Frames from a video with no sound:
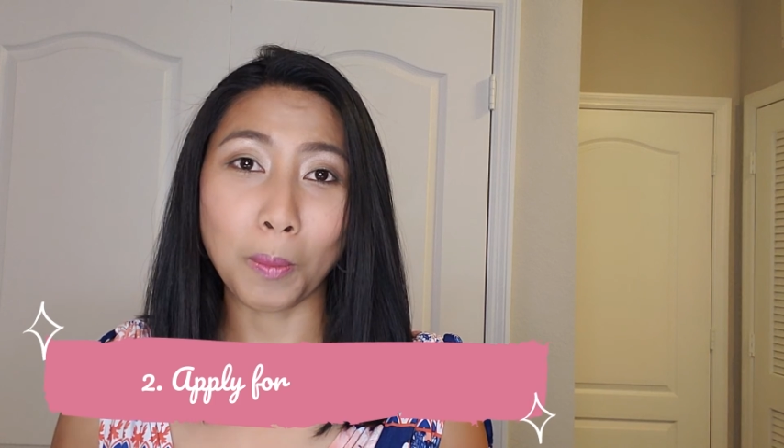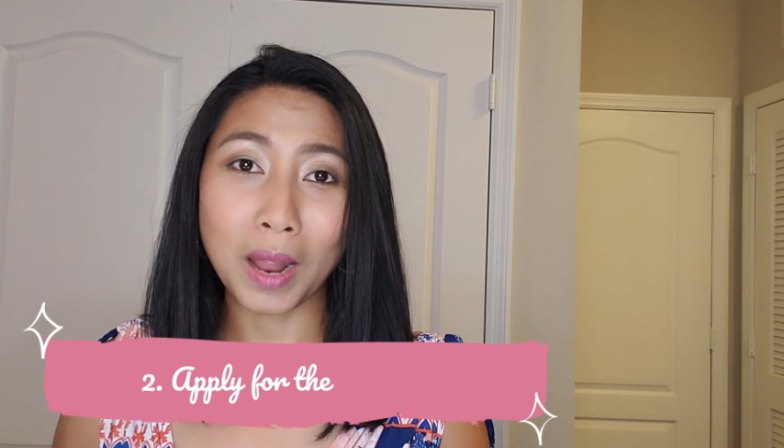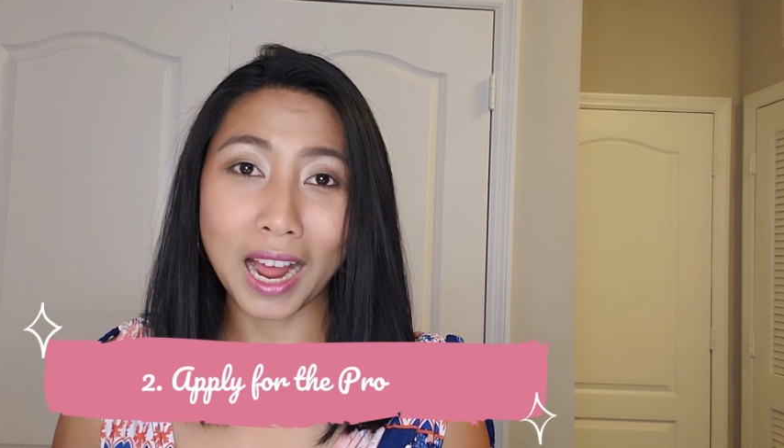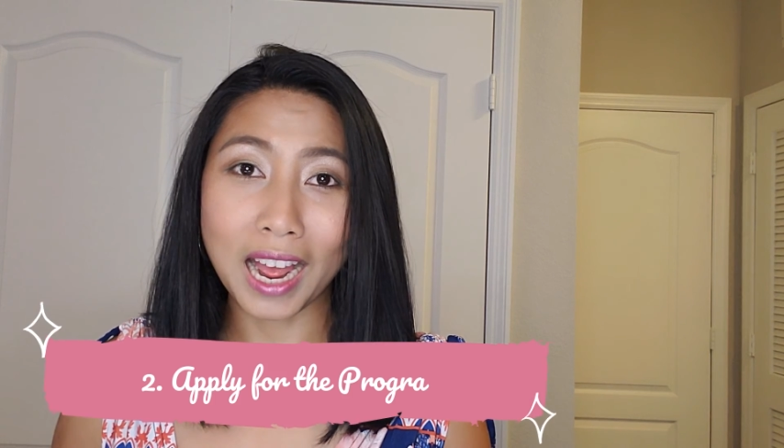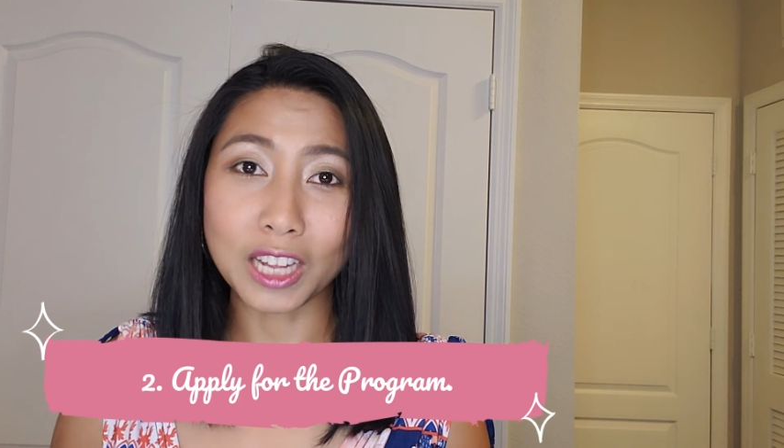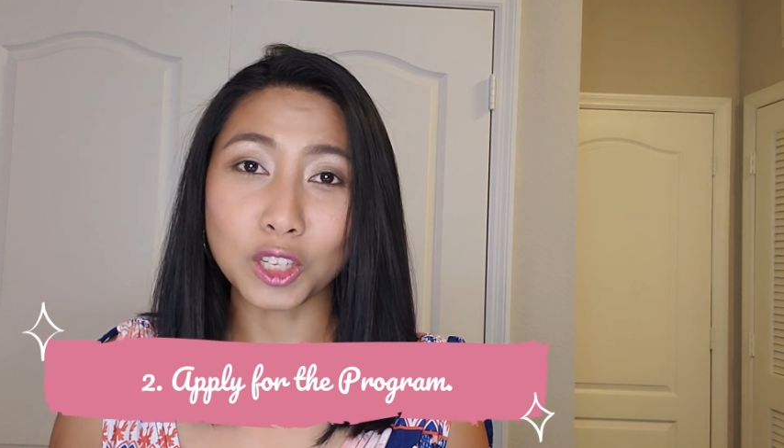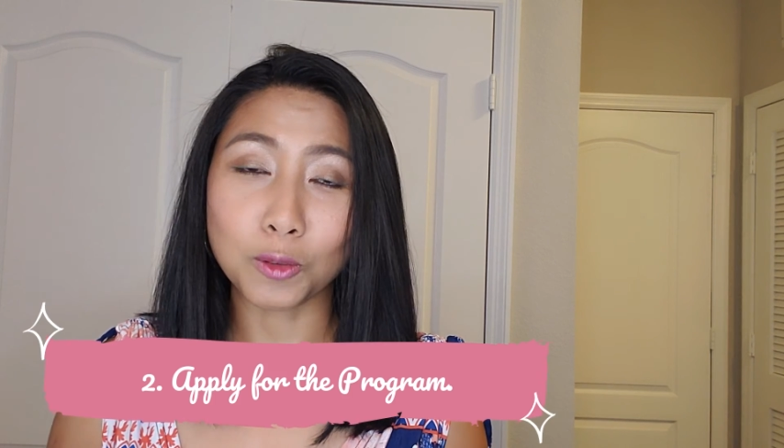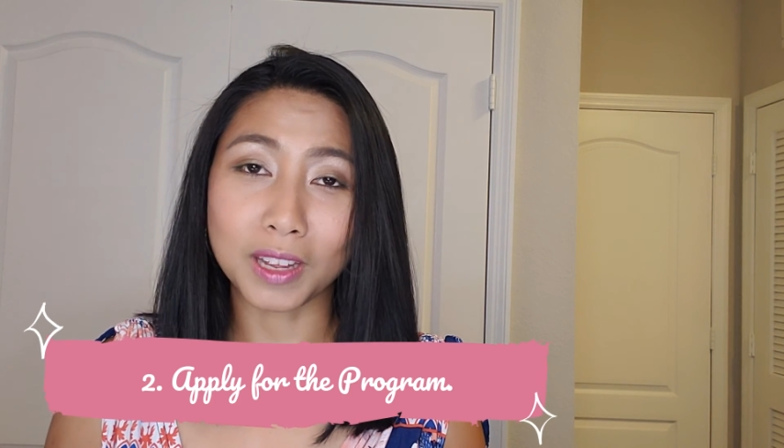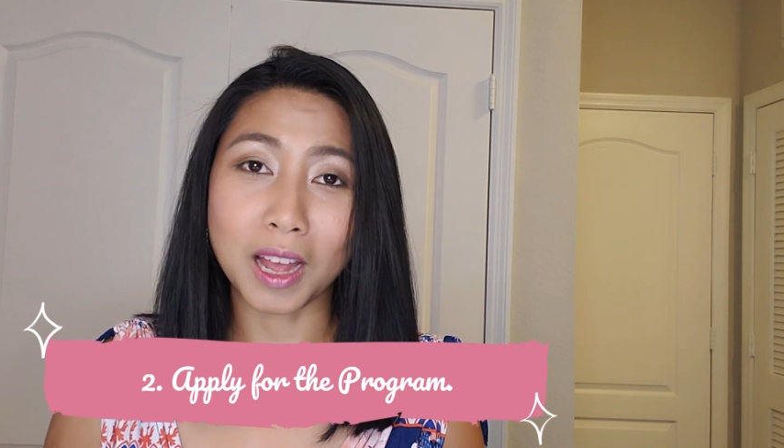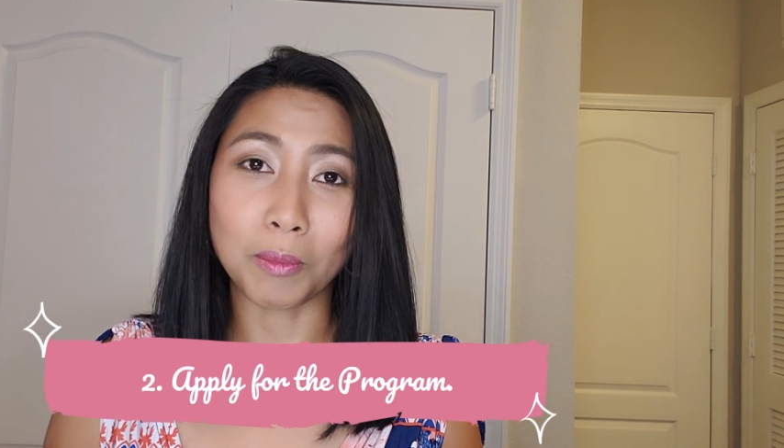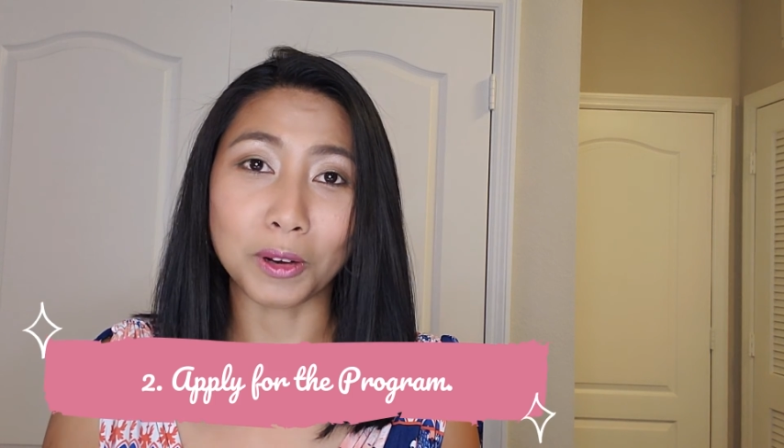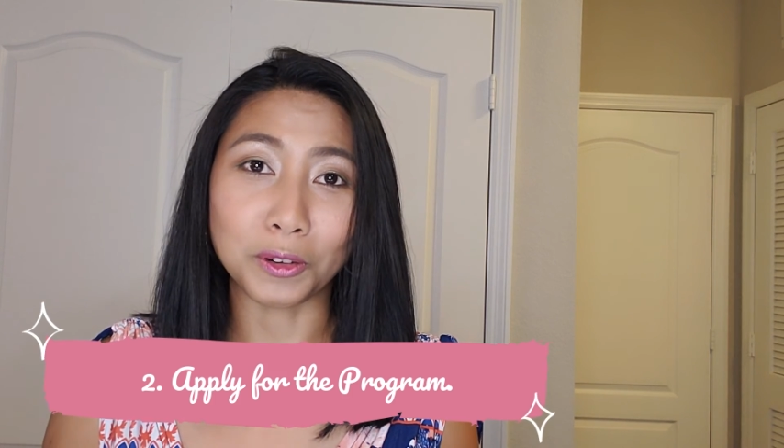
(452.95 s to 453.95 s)
apply to
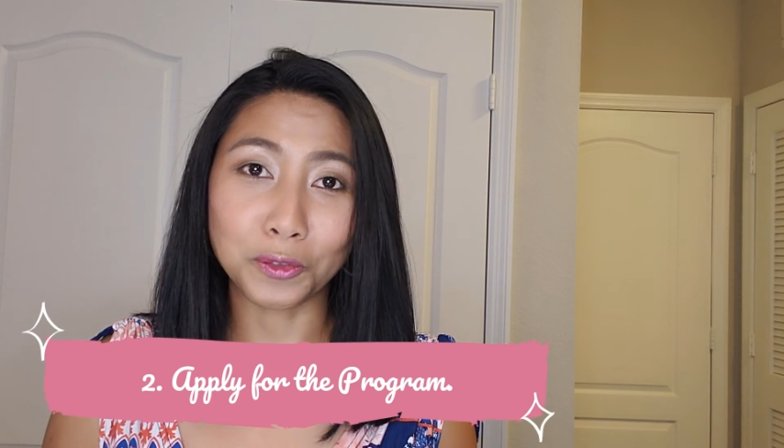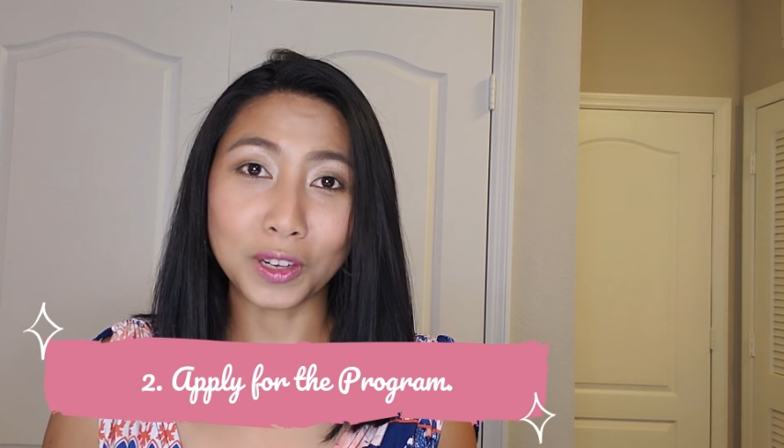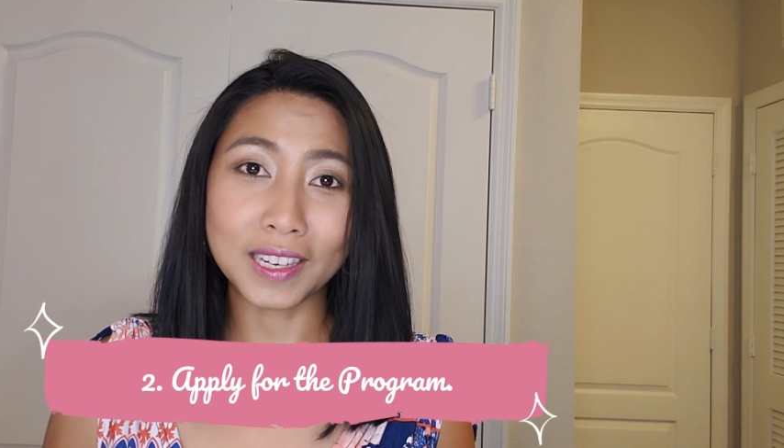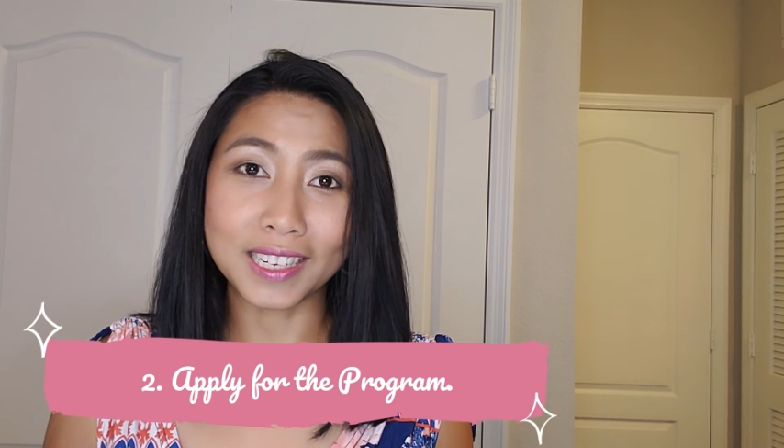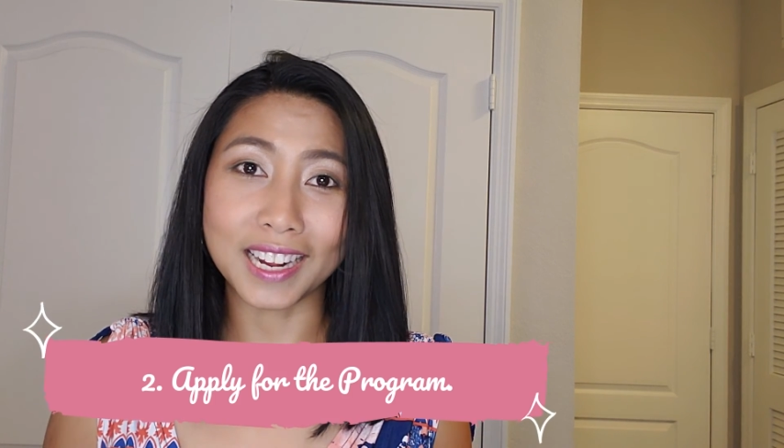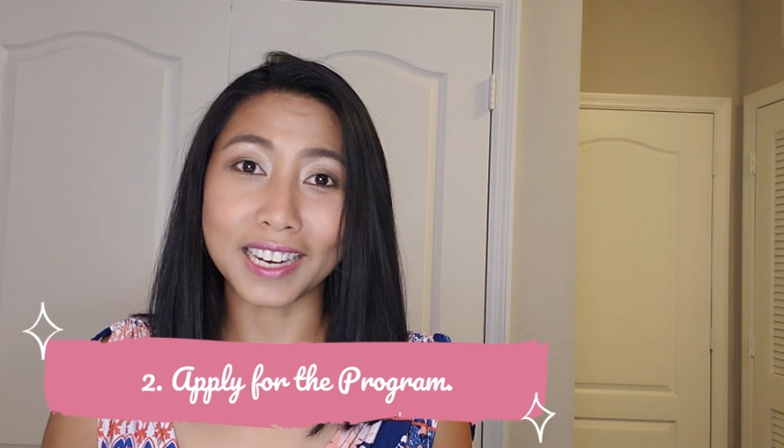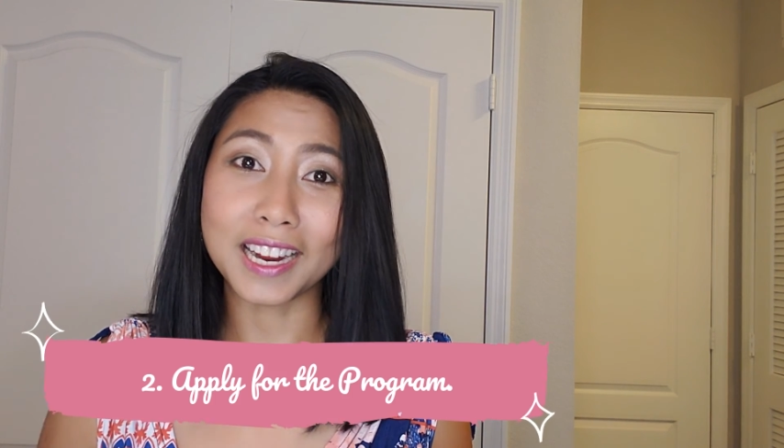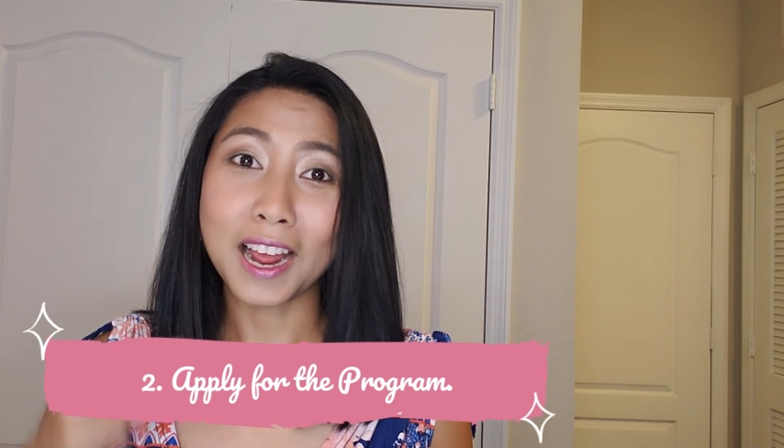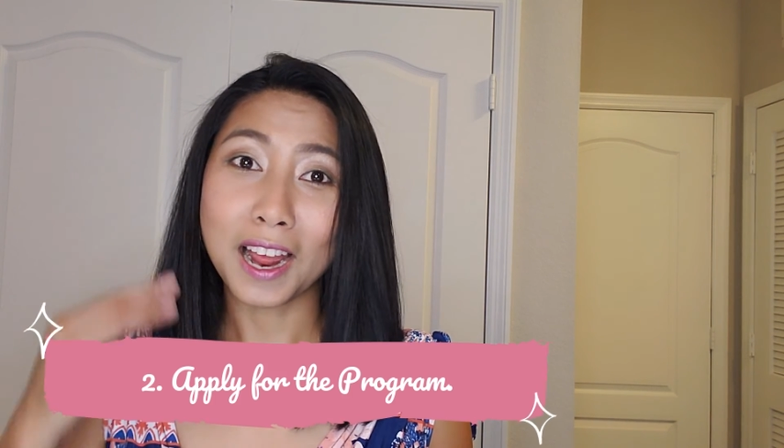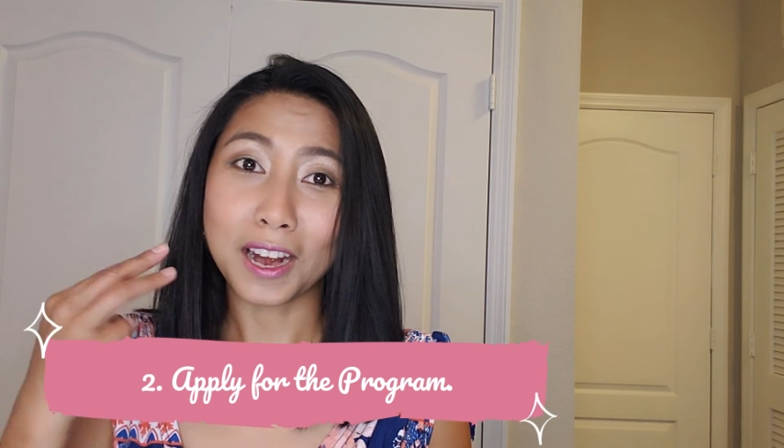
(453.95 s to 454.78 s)
become an affiliate.